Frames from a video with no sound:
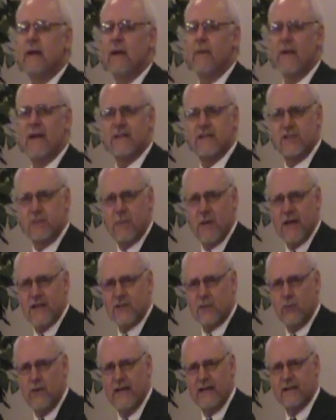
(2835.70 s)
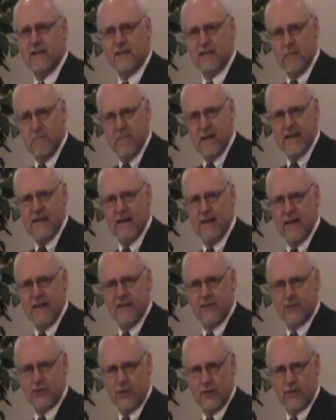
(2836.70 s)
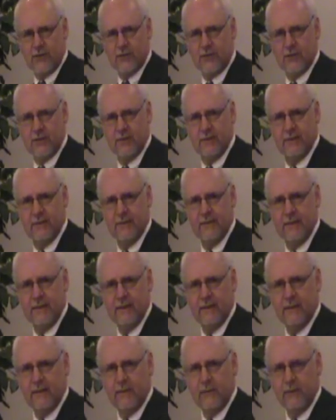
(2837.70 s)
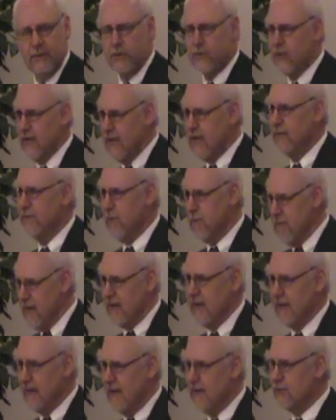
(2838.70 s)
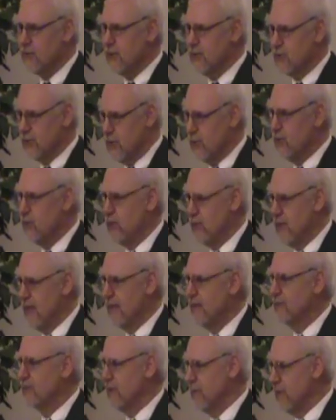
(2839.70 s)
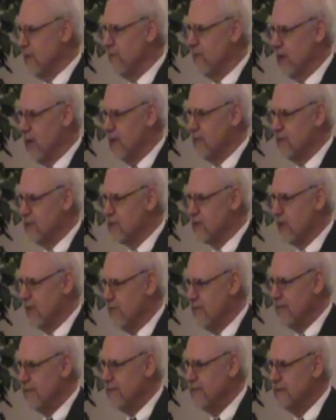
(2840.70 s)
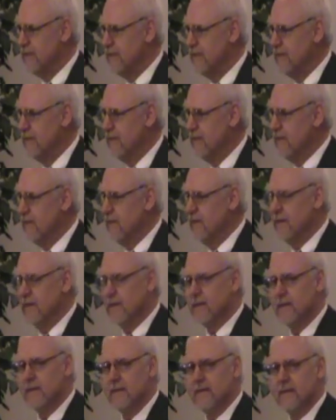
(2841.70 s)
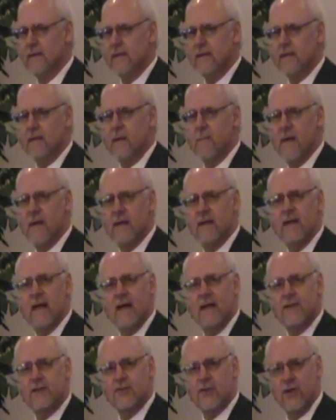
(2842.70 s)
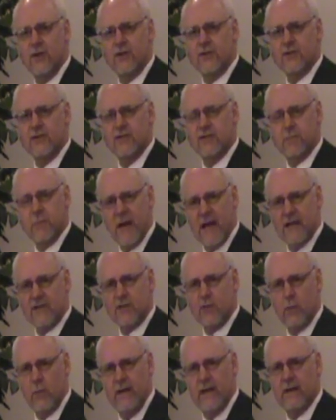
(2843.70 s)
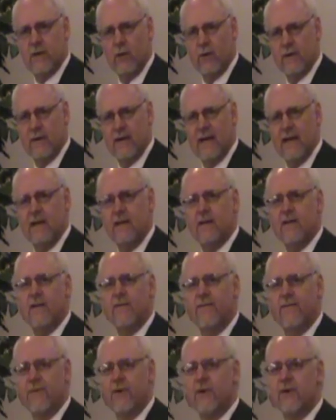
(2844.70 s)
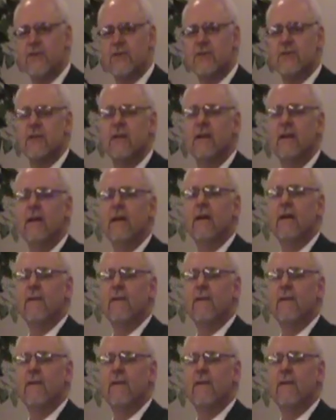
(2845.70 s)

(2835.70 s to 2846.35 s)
I read this past week that the Mennonite church, when you think of a Mennonite church, don't you think of something very conservative? The Mennonite church this past week ordained the first